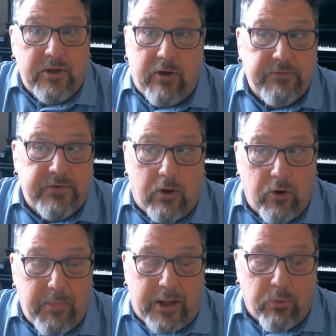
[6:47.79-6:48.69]
tough sell
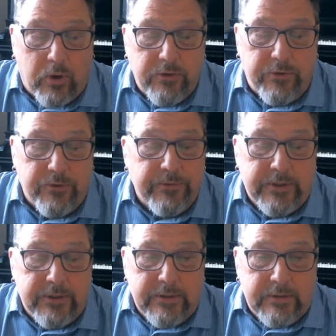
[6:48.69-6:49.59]
no matter what you do.
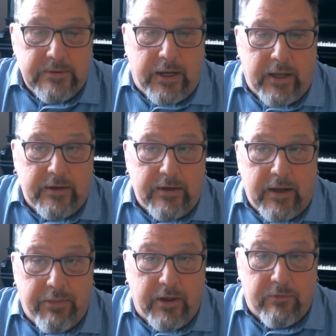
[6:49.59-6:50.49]
And
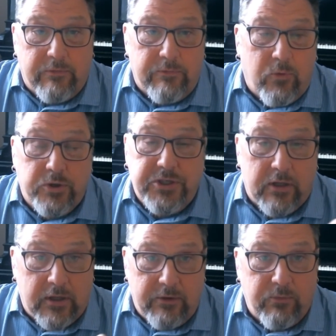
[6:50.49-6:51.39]
I think
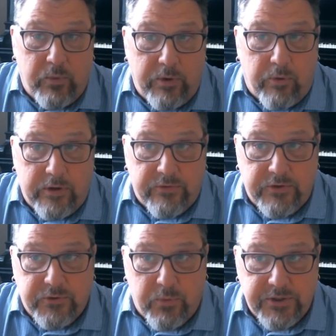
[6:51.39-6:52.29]
fortunately we were in a
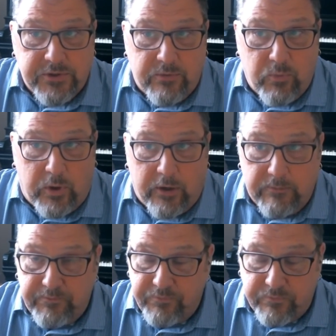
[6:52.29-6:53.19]
situation
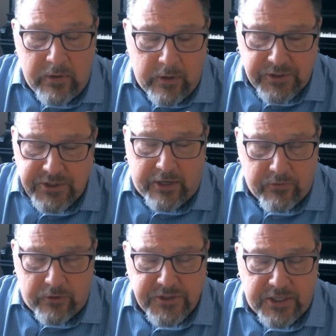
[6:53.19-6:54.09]
where, the
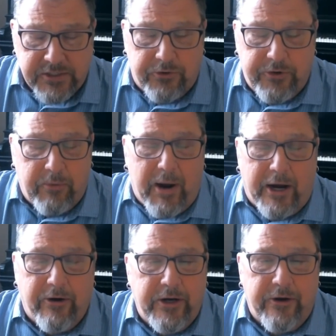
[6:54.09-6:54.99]
Chancellor
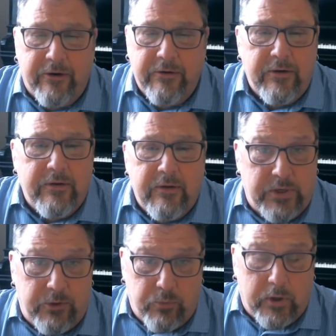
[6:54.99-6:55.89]
Diermeyer here,
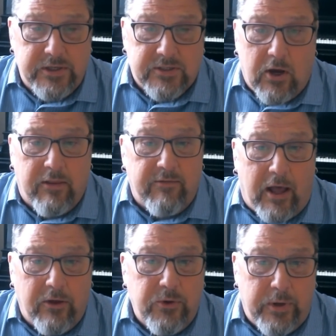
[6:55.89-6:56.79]
he really saw the
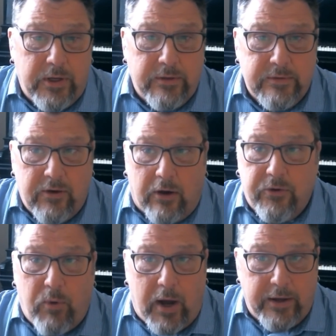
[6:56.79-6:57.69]
value in it.
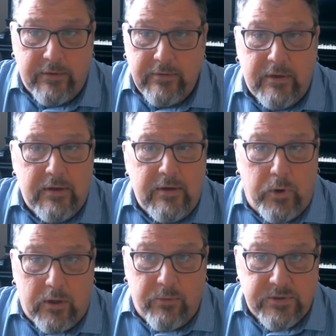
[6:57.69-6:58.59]
Dr. White
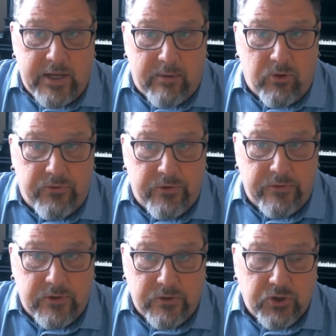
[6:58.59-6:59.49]
really was able
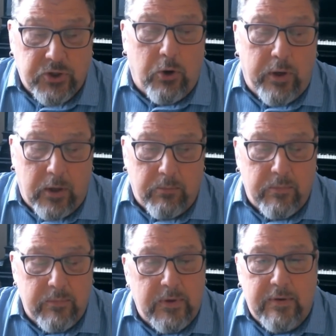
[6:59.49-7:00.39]
to show him,